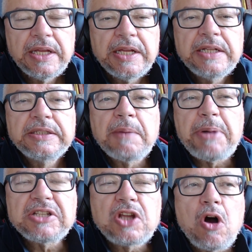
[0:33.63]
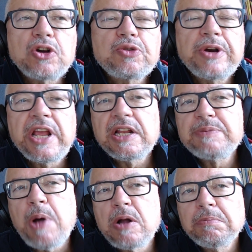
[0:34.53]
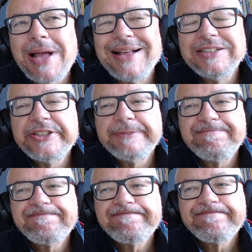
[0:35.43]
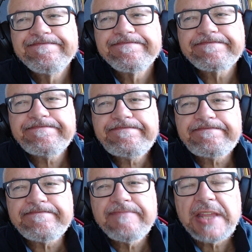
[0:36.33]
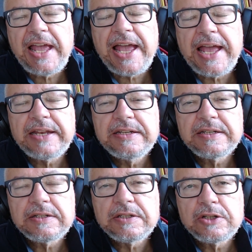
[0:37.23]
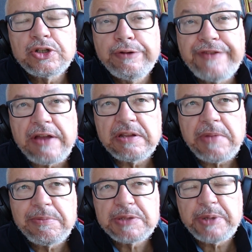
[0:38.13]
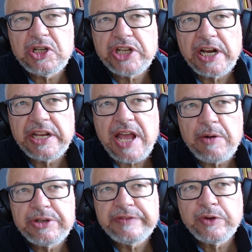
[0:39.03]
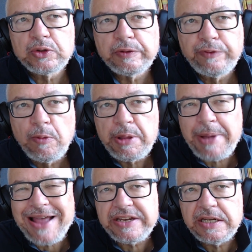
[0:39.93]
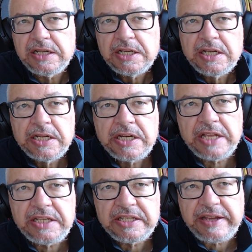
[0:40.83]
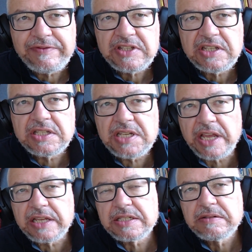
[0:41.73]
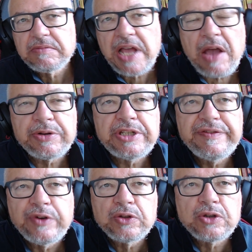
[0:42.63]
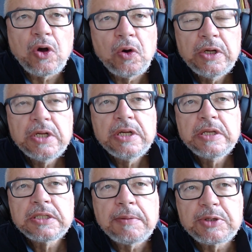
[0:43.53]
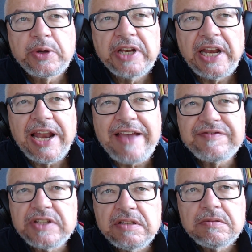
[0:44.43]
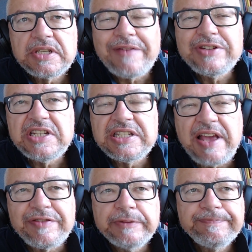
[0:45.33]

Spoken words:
The Buzzcocks were an English punk band, and the two founding members, Pete Shelley and Howard Devoto, formed the band in 1976. Howard Devoto subsequently left in 1977.